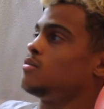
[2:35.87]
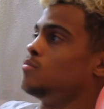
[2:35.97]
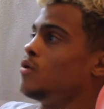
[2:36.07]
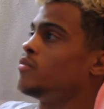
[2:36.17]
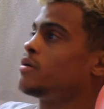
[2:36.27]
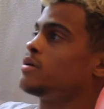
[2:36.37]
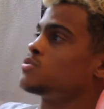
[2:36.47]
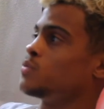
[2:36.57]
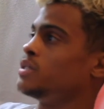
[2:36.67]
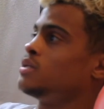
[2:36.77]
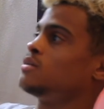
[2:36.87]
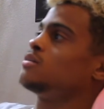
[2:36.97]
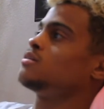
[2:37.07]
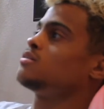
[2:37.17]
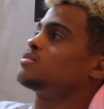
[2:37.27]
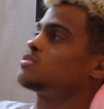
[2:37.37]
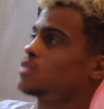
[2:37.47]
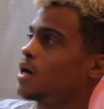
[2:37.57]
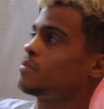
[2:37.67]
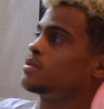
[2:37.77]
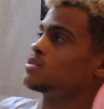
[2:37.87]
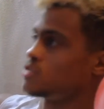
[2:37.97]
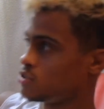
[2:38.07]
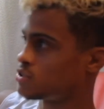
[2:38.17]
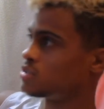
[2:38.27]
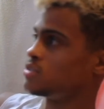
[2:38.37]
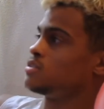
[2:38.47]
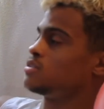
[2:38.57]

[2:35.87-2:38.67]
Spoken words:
Moving is winning, stopping is losing.